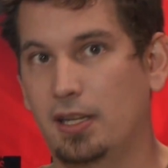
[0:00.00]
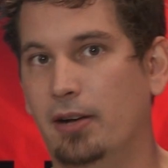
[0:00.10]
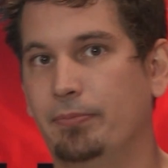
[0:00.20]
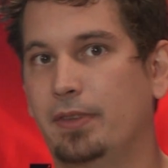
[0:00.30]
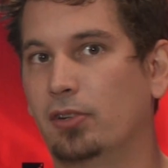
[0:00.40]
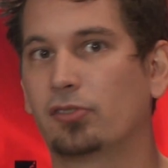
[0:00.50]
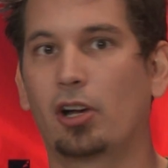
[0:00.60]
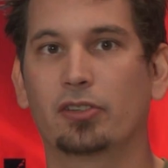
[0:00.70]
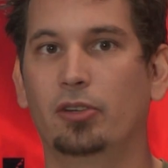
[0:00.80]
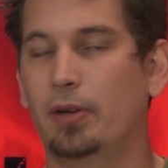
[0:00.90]
Now there's
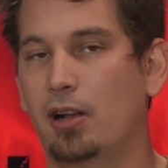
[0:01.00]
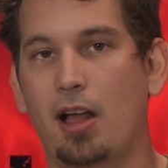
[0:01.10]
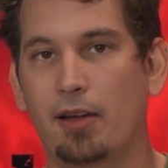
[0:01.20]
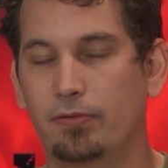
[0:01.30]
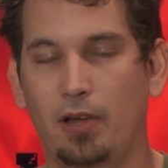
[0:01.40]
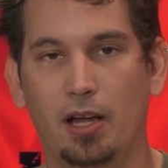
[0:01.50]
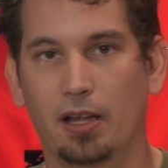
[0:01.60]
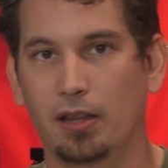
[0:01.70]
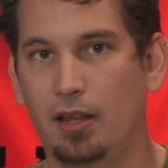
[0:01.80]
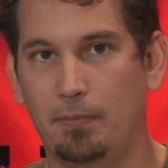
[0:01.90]
also, and I'll have
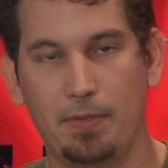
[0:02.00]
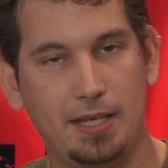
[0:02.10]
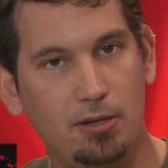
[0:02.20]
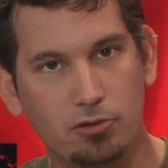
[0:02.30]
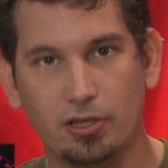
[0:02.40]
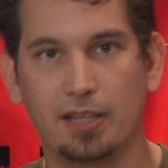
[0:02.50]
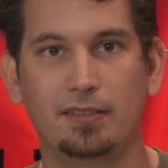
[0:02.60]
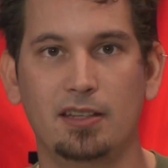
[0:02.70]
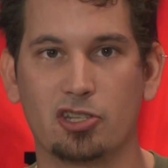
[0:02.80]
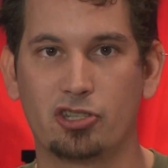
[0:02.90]
uh, a huge
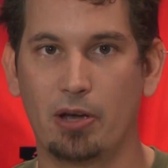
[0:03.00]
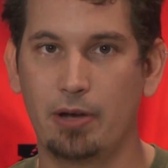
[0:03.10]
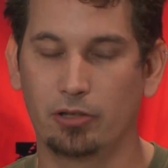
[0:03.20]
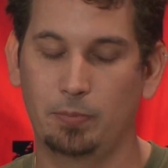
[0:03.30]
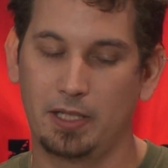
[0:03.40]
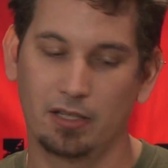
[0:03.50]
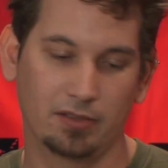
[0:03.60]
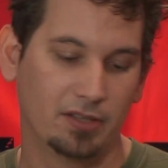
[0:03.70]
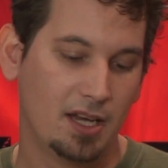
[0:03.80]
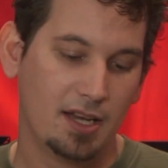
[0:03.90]
list in the show notes
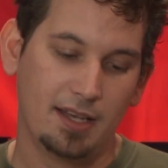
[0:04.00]
because,